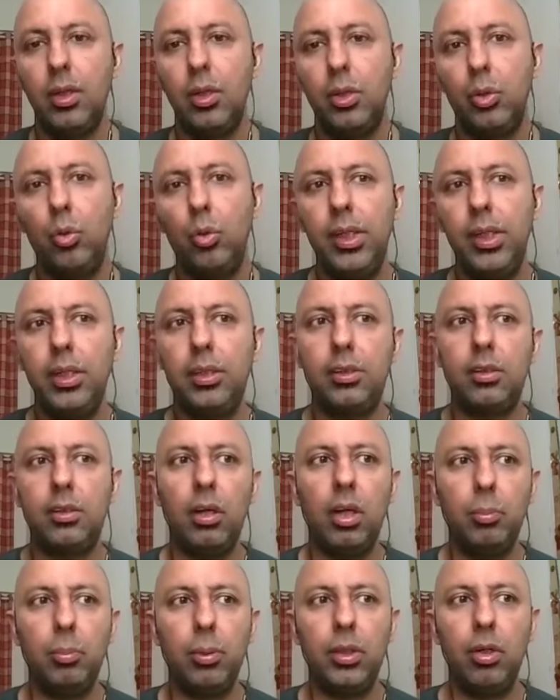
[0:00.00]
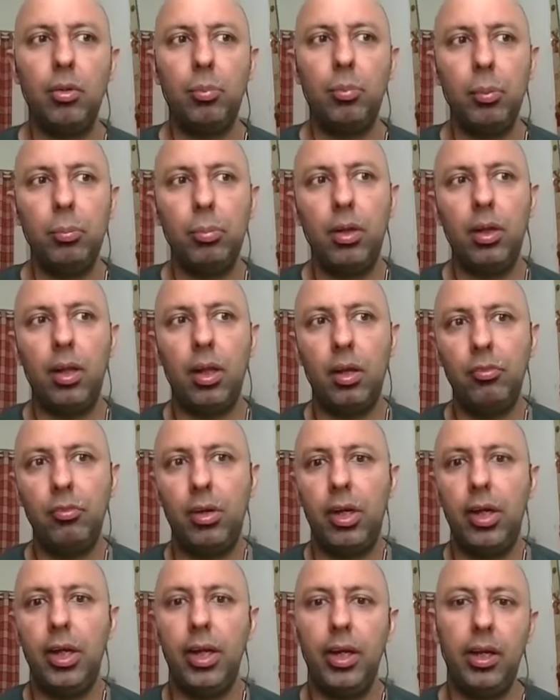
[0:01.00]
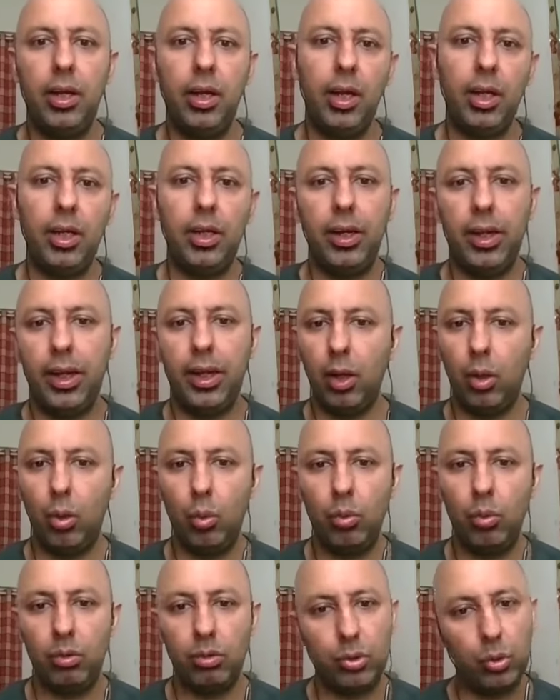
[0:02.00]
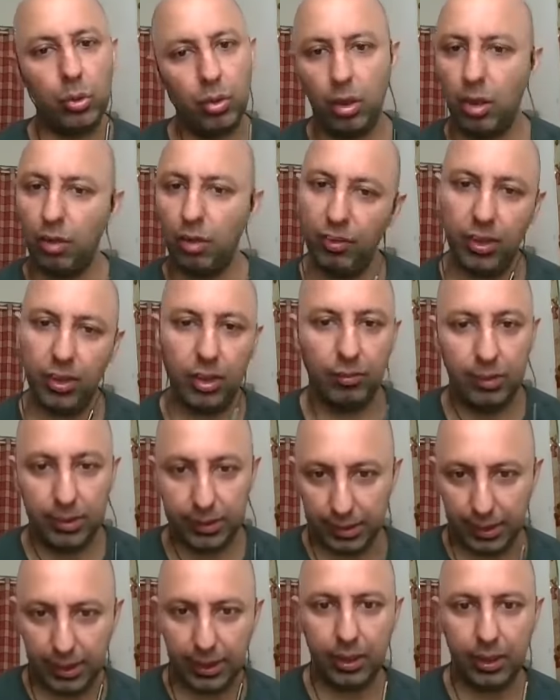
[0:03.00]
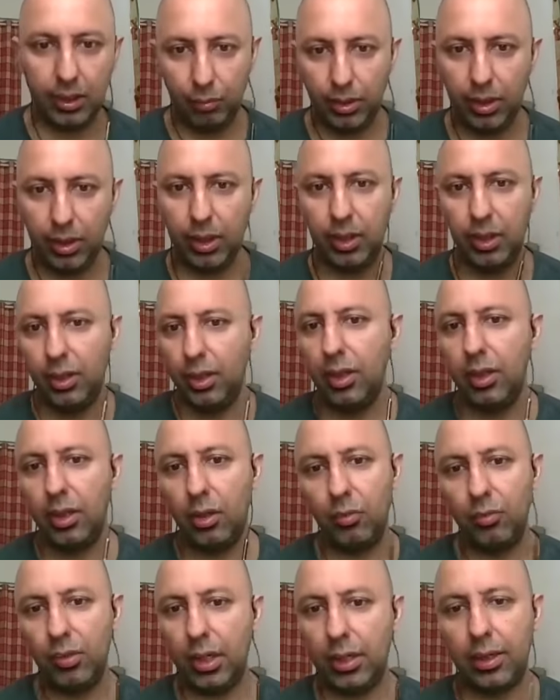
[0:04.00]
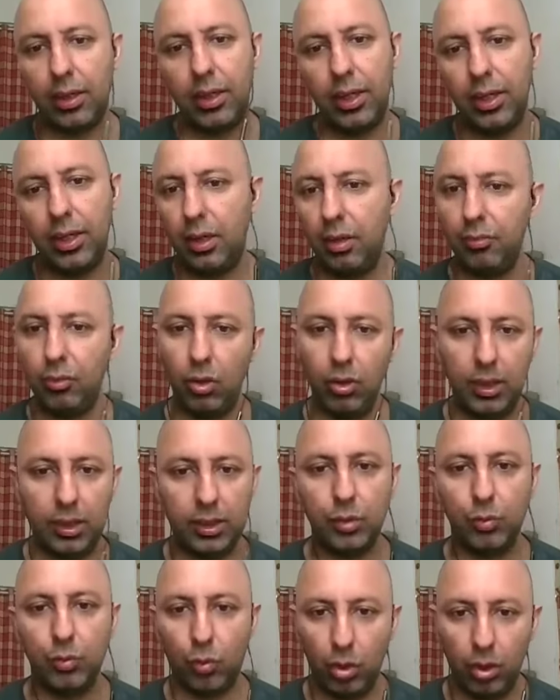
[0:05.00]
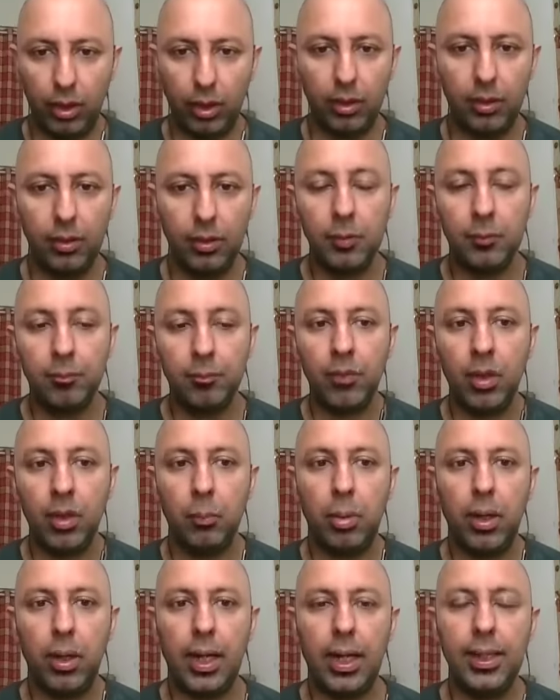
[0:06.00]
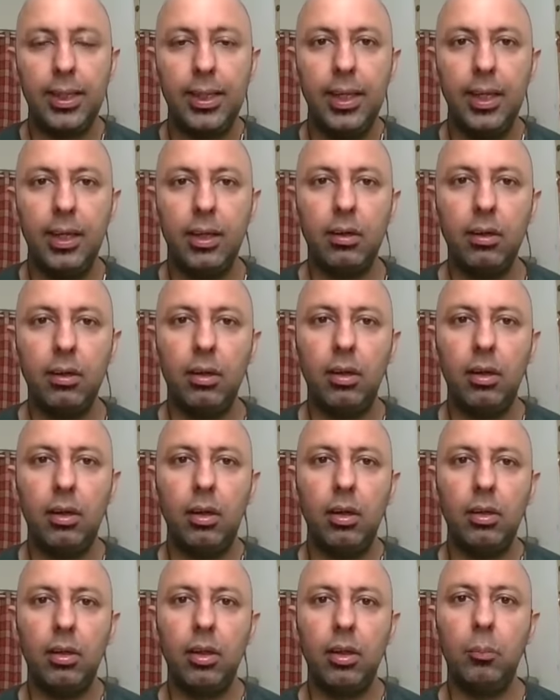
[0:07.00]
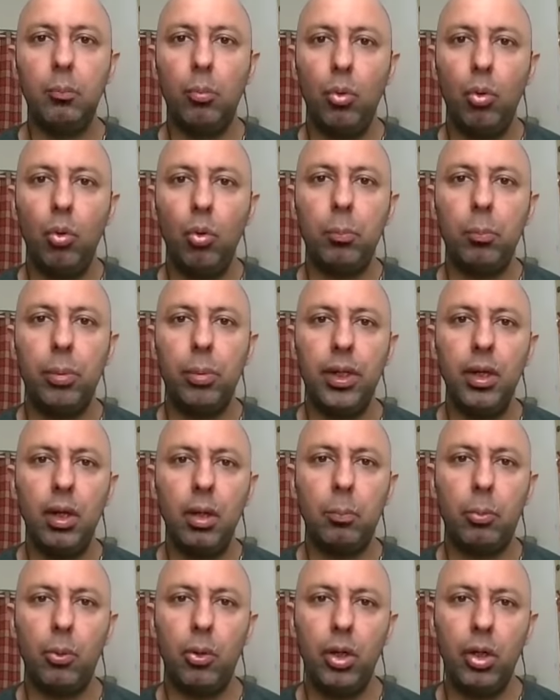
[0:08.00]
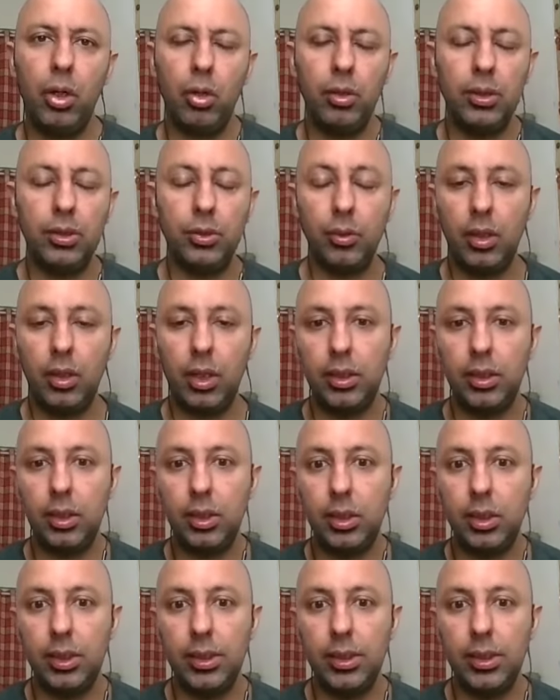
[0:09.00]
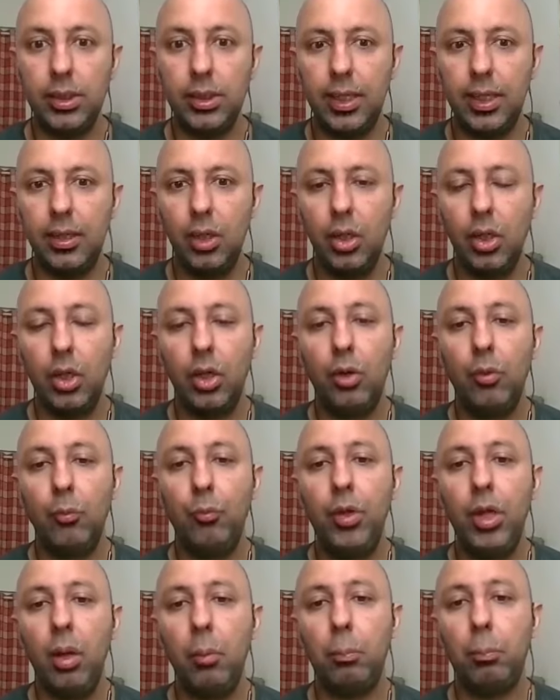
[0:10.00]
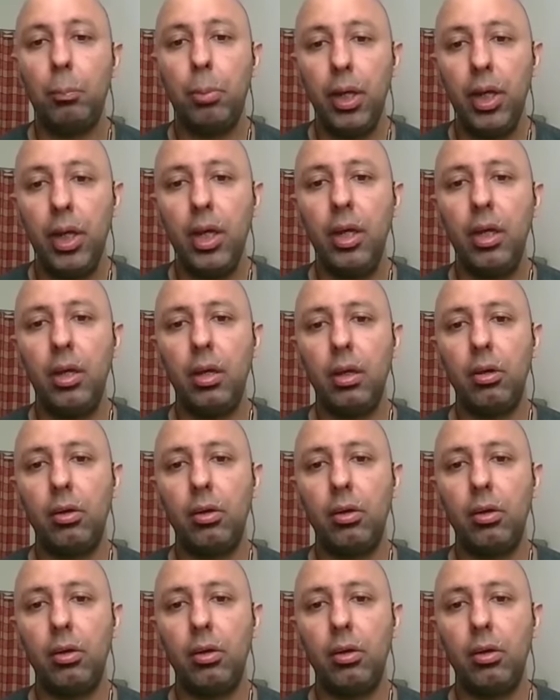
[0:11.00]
you reach 30% of people every day, day in, day out. So your effectiveness anyway of that creative, all that is falling. But I think the more bigger point on this one, Rajesh, is that we are paying